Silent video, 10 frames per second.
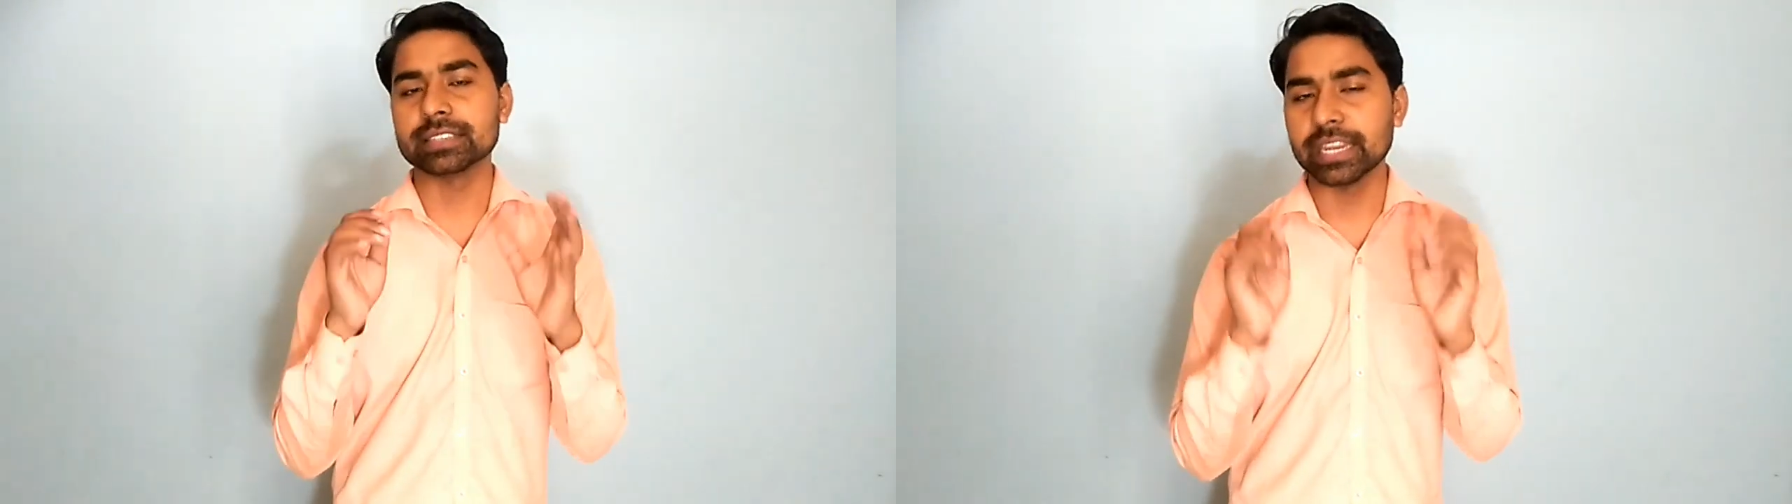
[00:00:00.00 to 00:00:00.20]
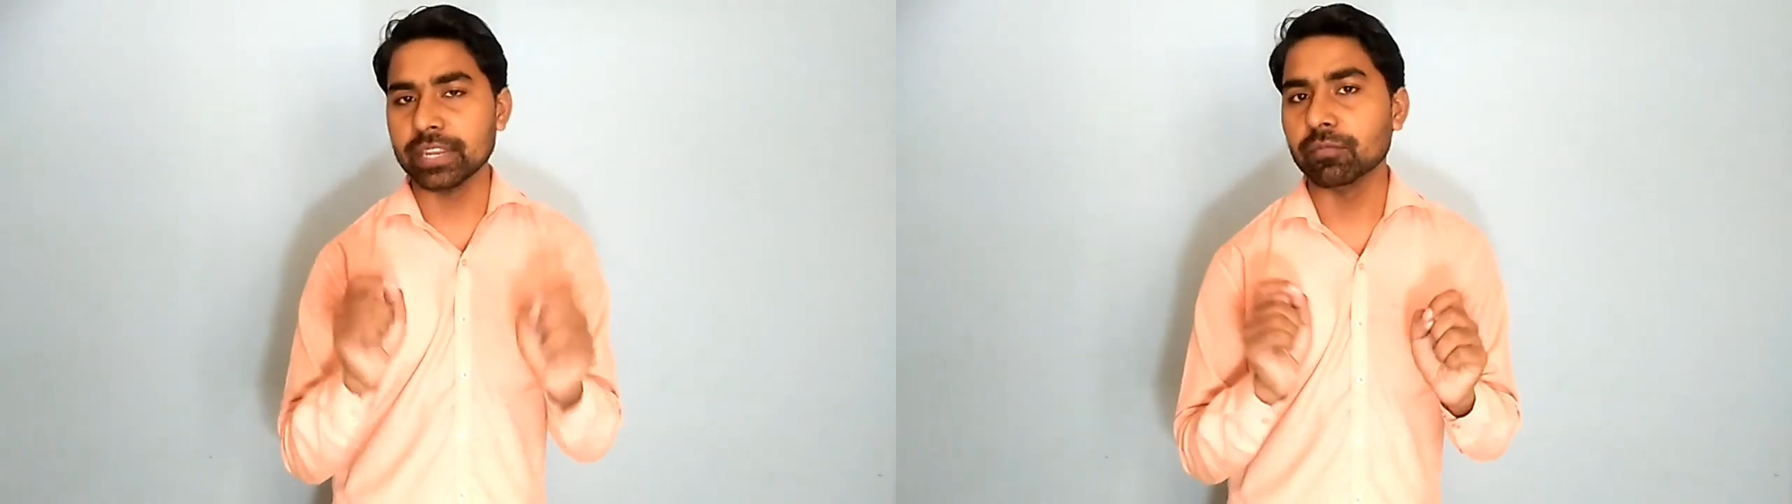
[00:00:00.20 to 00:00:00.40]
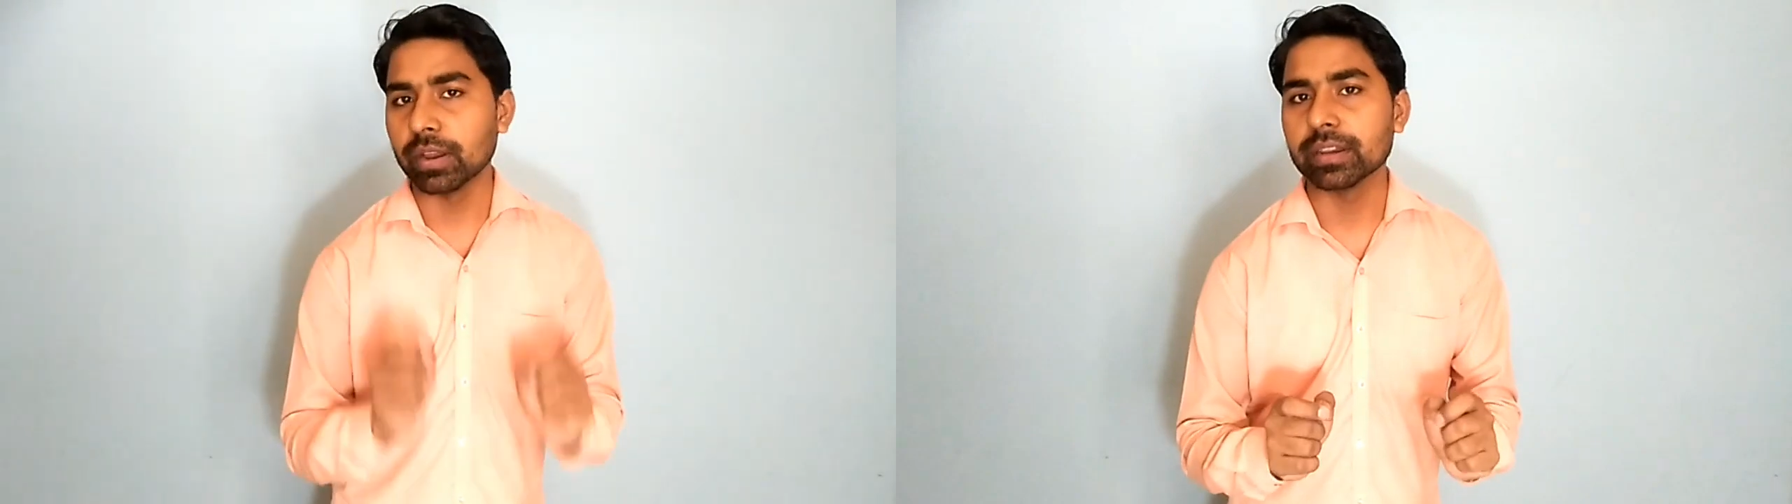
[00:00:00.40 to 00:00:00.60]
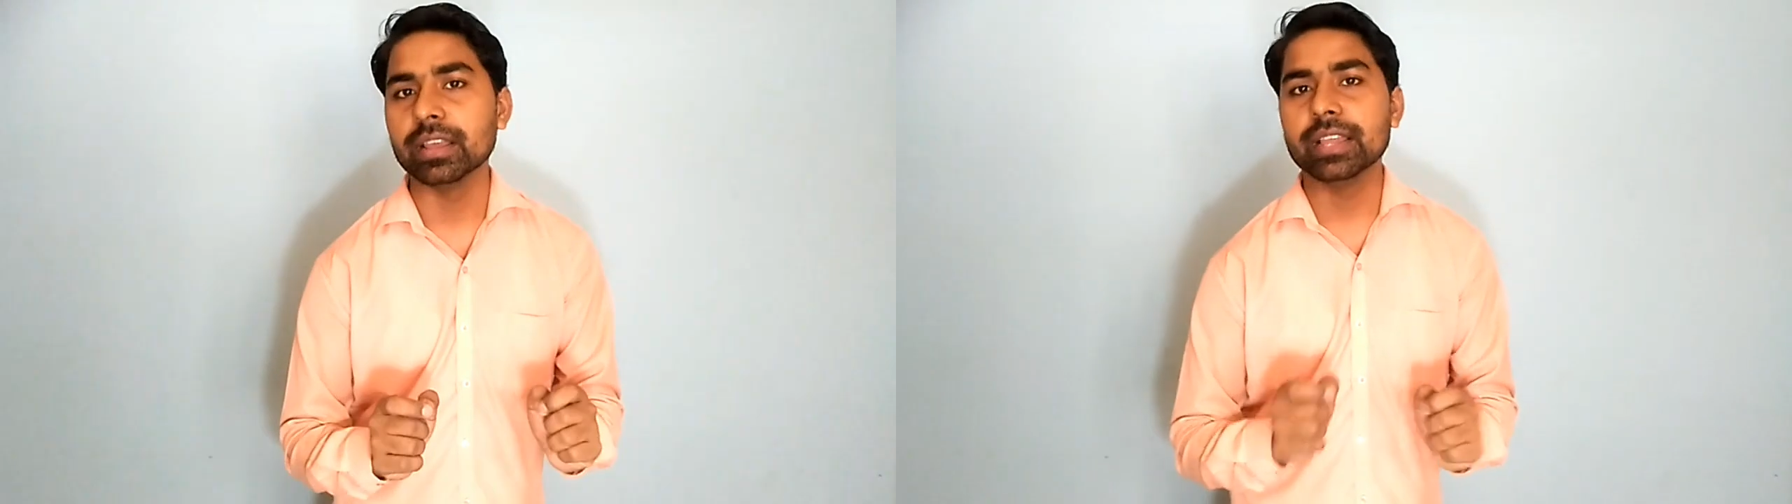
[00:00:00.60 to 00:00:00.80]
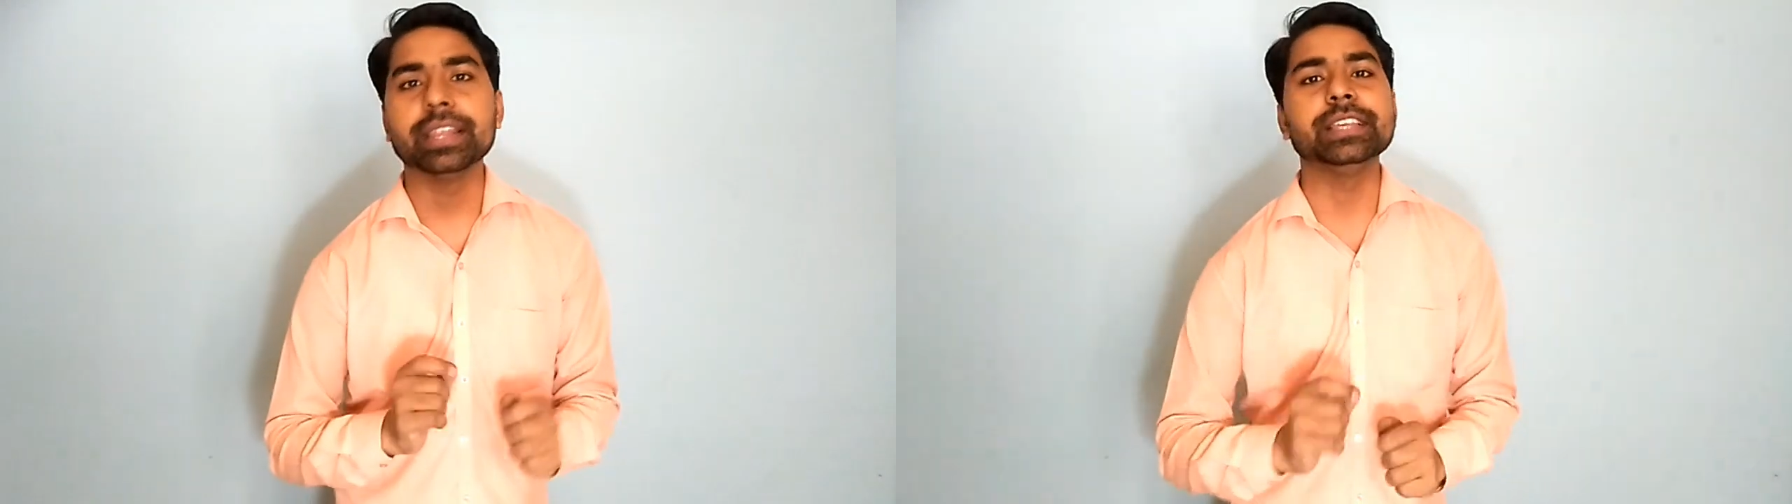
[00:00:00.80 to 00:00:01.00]
any one
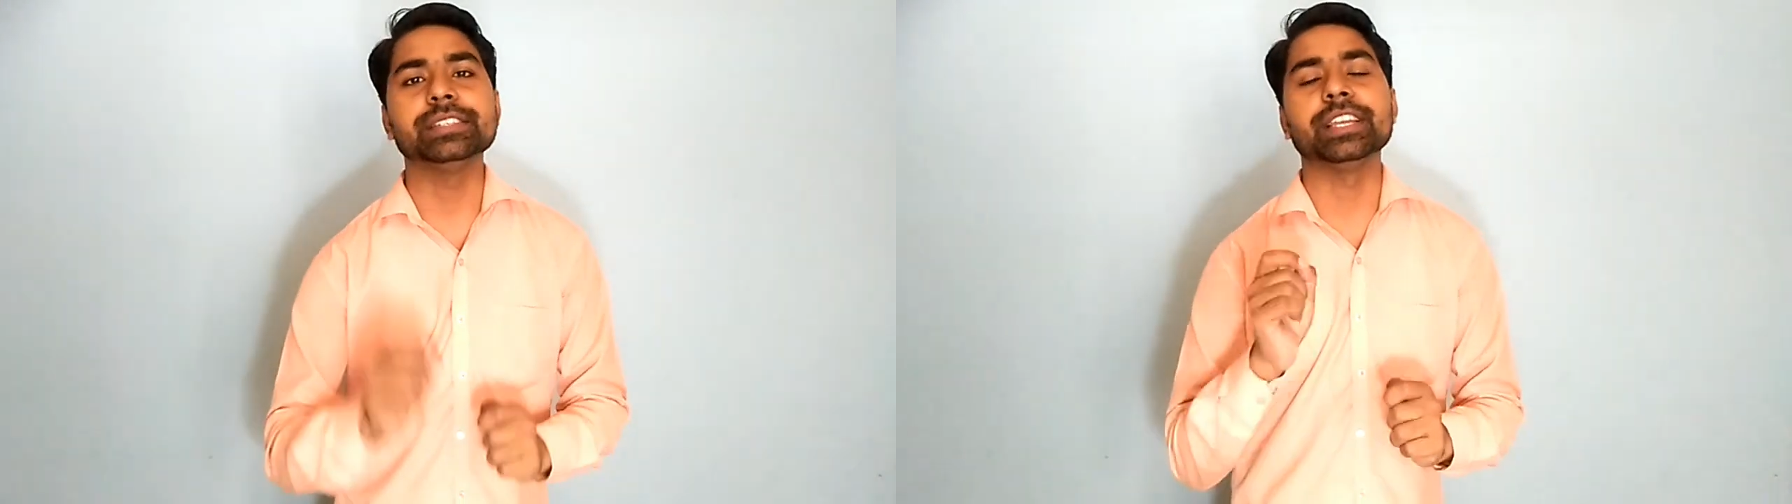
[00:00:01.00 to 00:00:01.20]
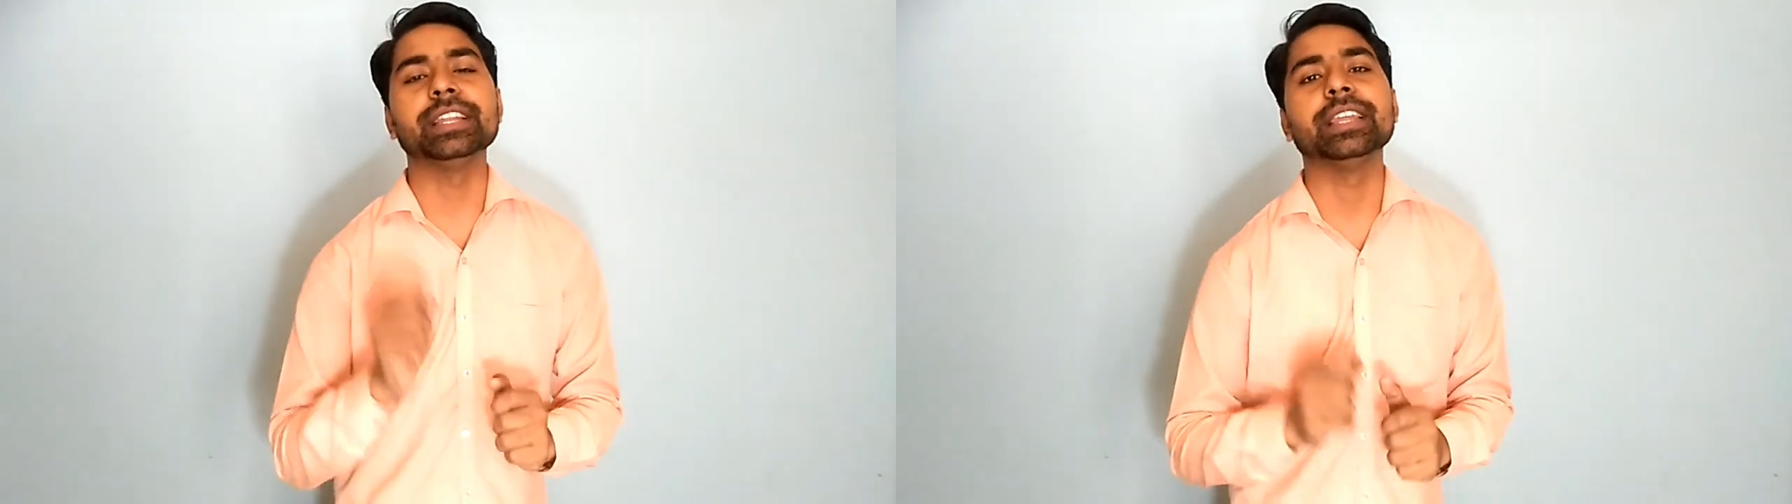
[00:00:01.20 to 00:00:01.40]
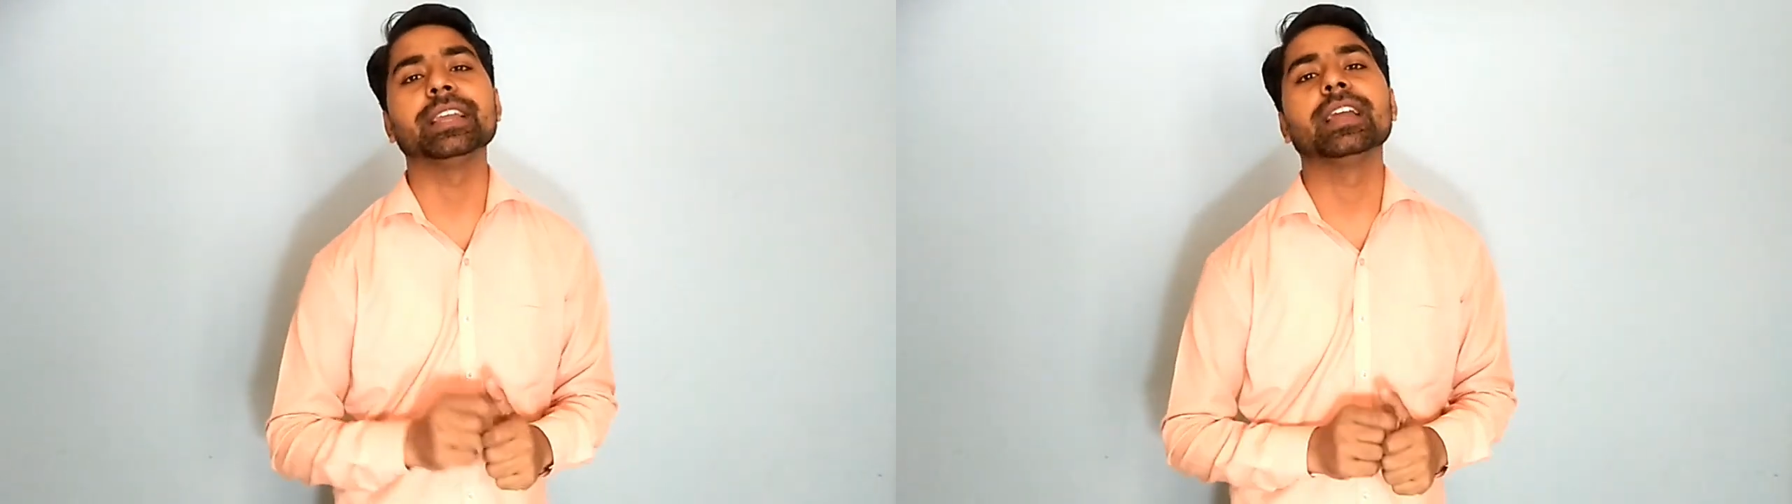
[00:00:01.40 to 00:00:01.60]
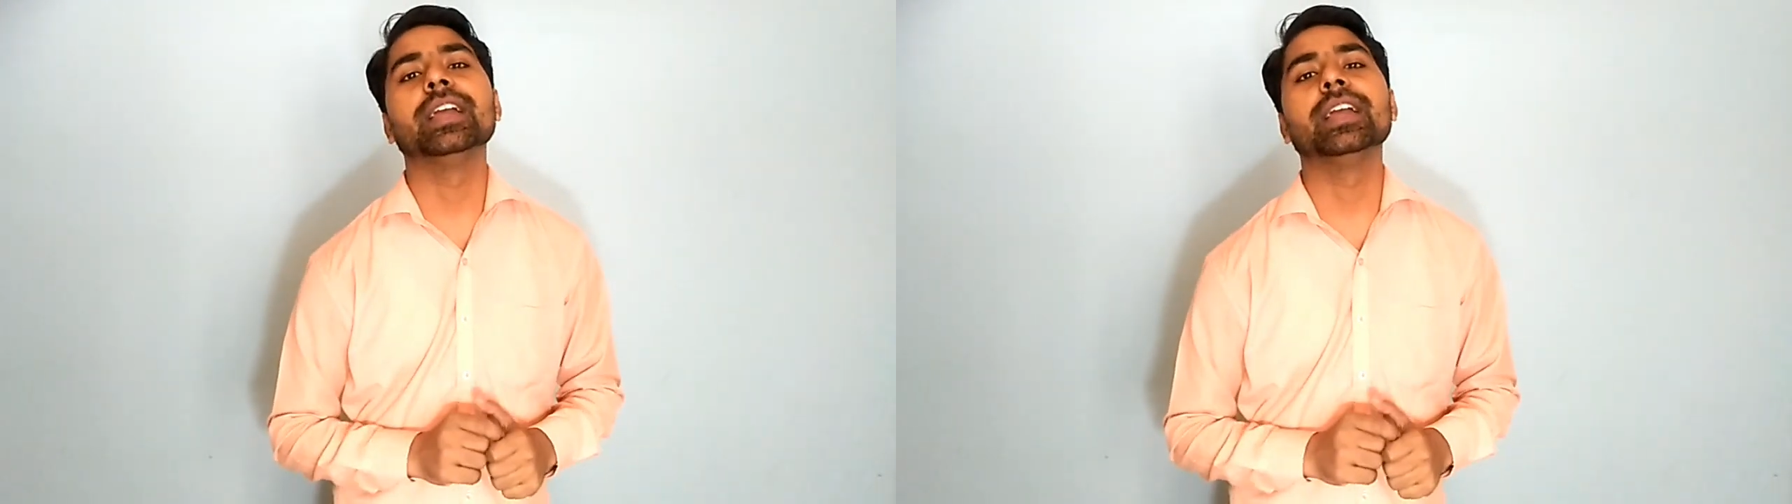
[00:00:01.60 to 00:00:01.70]
is changing.